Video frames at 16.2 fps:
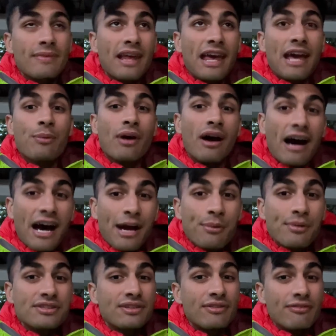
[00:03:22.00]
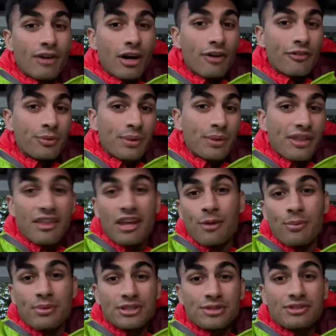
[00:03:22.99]
And what I was involved with
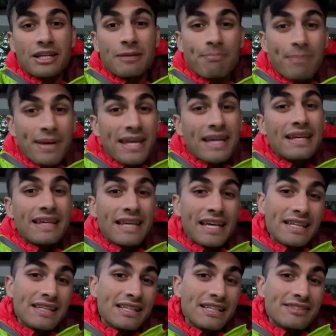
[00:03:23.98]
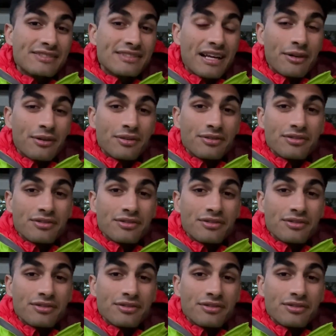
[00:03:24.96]
was using pig kidney cells